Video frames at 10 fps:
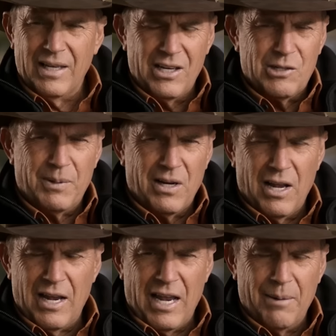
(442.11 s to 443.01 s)
He's been
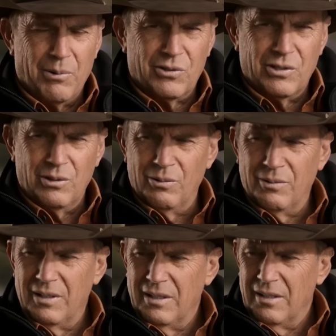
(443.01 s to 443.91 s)
able
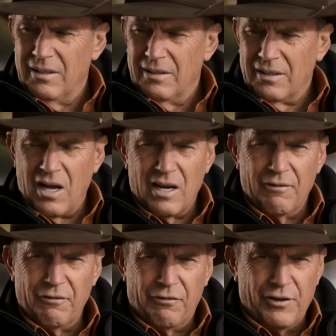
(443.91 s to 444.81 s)
to
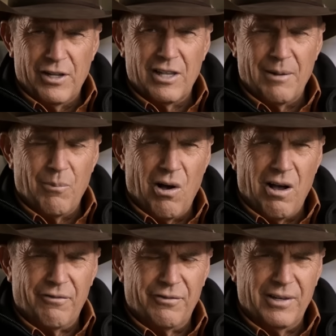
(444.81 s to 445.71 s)
kind of fend them
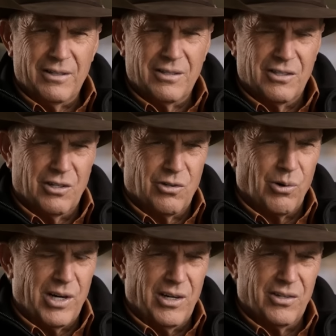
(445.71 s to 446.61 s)
off to
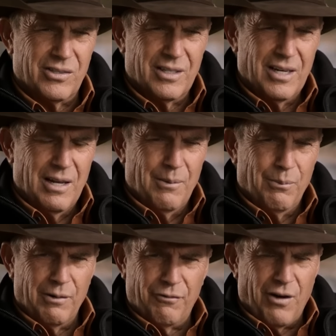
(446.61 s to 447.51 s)
degrees,
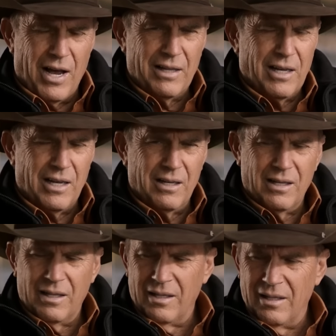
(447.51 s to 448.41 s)
but
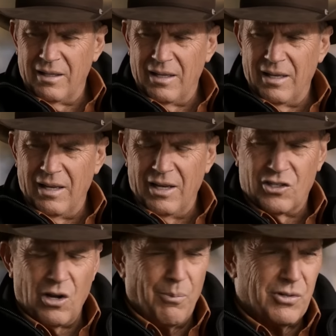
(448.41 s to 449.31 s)
finally,
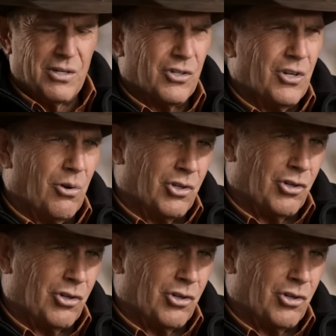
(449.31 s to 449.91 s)
it's almost there's no